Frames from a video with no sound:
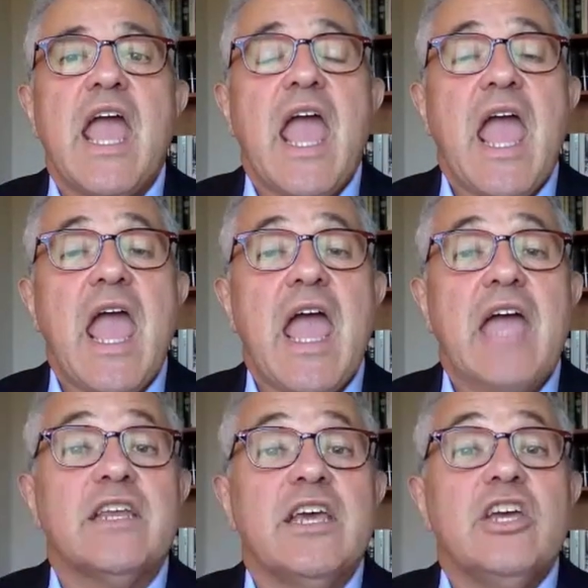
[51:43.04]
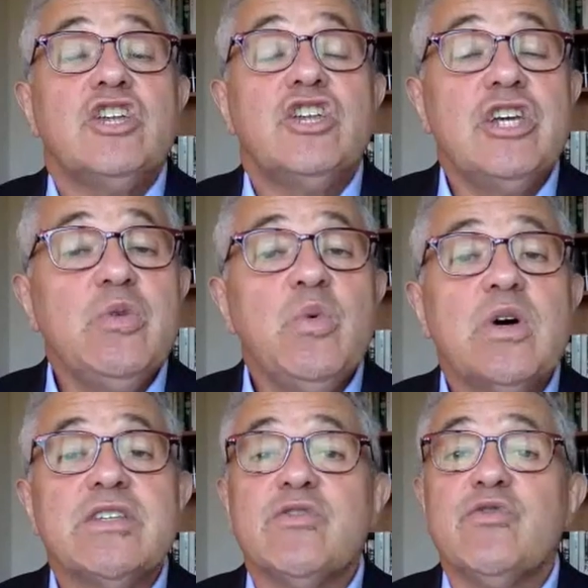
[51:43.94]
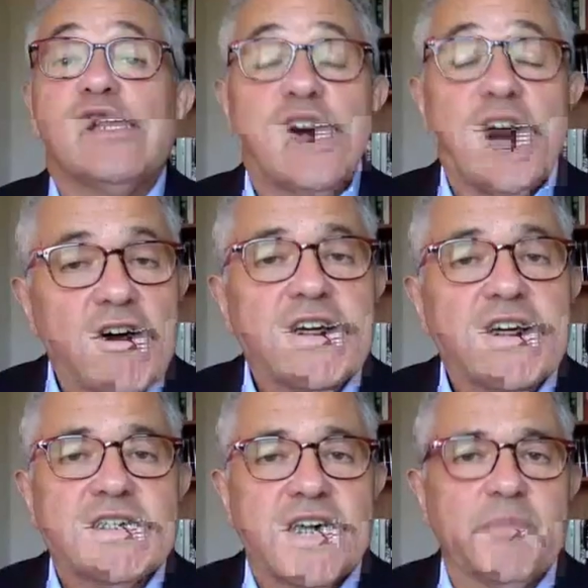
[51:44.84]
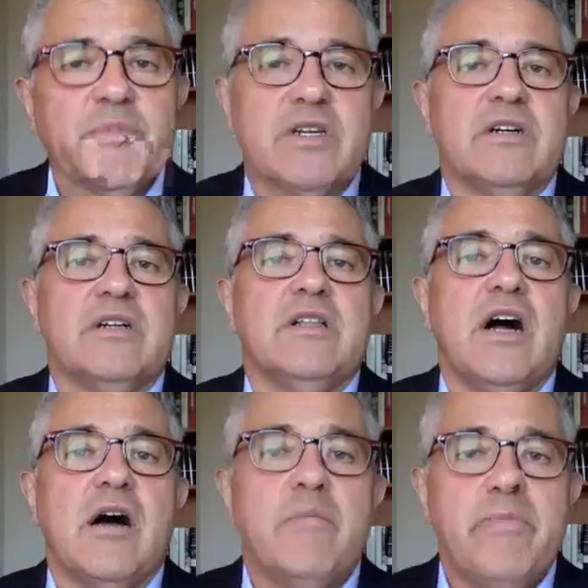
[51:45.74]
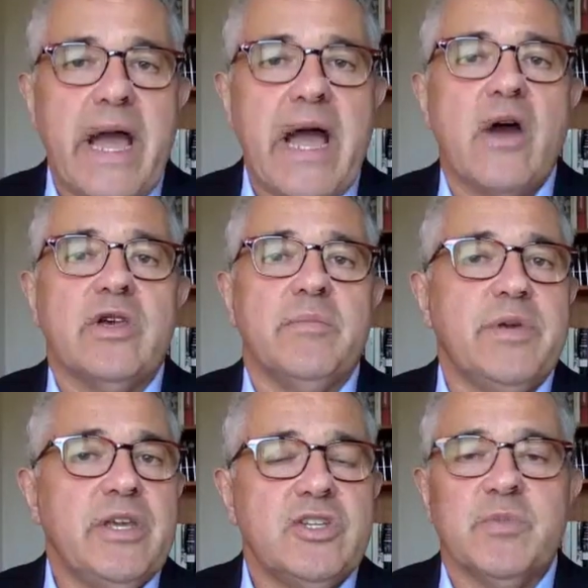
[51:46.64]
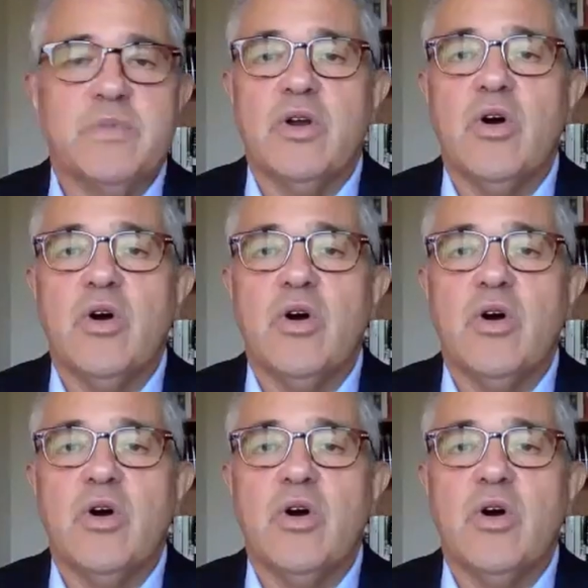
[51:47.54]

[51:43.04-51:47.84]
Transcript: And she was very skeptical about impeachment,